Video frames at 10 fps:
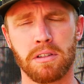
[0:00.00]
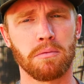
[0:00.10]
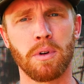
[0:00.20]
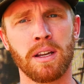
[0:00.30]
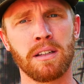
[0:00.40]

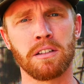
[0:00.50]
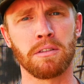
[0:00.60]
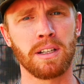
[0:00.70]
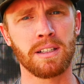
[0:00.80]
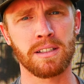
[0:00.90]
some weight into
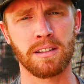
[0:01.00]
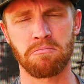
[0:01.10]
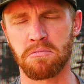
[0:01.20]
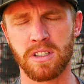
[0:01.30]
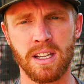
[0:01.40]
it, it
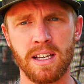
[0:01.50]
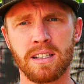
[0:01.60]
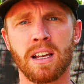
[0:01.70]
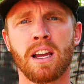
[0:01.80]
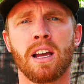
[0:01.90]

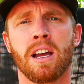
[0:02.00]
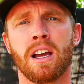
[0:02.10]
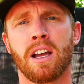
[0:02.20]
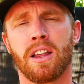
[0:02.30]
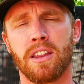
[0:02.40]
stays.
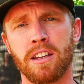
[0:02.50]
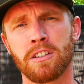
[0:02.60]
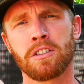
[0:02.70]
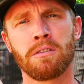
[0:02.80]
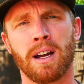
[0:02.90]
The
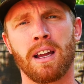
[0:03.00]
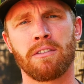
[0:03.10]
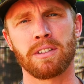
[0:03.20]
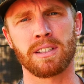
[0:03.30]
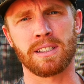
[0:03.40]
issue I
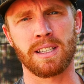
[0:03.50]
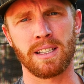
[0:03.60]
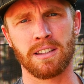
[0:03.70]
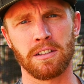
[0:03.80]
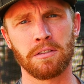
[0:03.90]
have with this
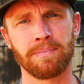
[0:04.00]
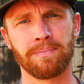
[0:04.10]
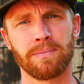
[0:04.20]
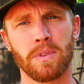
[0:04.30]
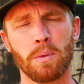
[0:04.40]
tent, though,
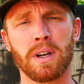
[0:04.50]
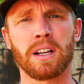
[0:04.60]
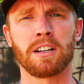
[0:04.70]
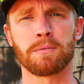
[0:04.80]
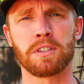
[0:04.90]
when it
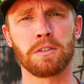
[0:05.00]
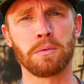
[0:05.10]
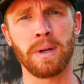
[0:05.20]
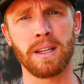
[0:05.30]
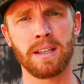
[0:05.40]
comes to
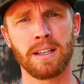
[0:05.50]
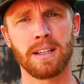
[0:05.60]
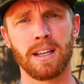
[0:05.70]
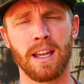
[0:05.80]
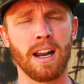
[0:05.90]
wind,
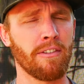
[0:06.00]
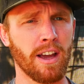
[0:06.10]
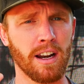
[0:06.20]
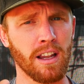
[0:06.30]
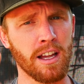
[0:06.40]
and I've
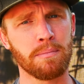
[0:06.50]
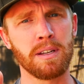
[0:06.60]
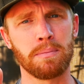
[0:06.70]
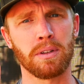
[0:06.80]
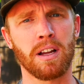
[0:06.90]
had a lot of
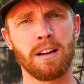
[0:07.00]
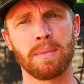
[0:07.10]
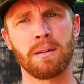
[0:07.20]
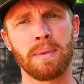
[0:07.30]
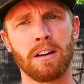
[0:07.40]
people
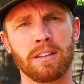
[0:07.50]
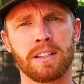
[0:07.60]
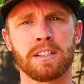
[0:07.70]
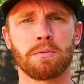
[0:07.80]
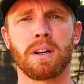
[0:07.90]
comment about
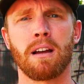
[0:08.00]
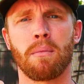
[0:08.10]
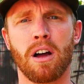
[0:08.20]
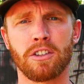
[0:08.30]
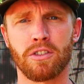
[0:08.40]
this when I'm
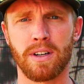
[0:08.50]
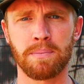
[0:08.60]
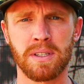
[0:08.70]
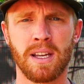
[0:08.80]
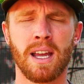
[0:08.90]
on
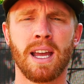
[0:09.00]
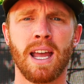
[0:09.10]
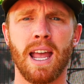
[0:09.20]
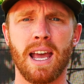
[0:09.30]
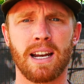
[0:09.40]
trips,
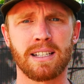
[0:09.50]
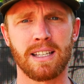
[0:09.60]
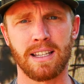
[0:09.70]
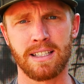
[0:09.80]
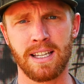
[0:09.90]
and I
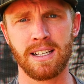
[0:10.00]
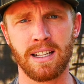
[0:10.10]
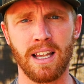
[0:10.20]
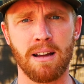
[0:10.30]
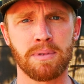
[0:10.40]
said the tent
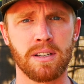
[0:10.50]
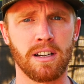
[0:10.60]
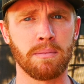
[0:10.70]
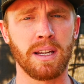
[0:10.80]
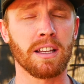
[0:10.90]
collapsed
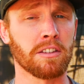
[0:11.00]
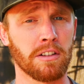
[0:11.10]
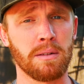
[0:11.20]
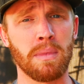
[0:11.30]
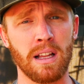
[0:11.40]
on me at
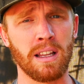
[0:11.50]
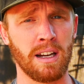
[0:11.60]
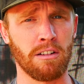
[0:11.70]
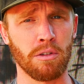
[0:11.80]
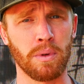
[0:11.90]

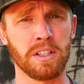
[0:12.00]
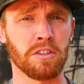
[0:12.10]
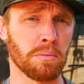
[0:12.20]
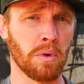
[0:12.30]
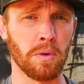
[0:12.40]
30-mile-an-hour winds
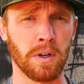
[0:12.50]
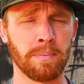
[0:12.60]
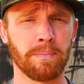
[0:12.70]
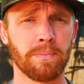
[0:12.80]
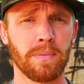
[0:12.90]
or more,
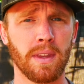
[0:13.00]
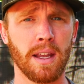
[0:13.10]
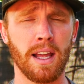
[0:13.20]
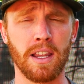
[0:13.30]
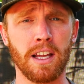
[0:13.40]

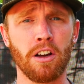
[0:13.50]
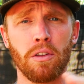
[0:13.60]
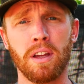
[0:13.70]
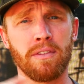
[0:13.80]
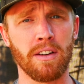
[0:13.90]
and they go,
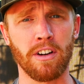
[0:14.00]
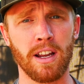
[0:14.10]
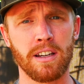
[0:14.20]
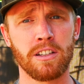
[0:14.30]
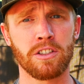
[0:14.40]
they've never
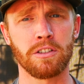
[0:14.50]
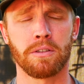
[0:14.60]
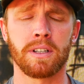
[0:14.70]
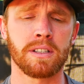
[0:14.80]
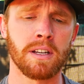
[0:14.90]
had an issue,
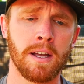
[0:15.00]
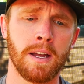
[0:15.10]
is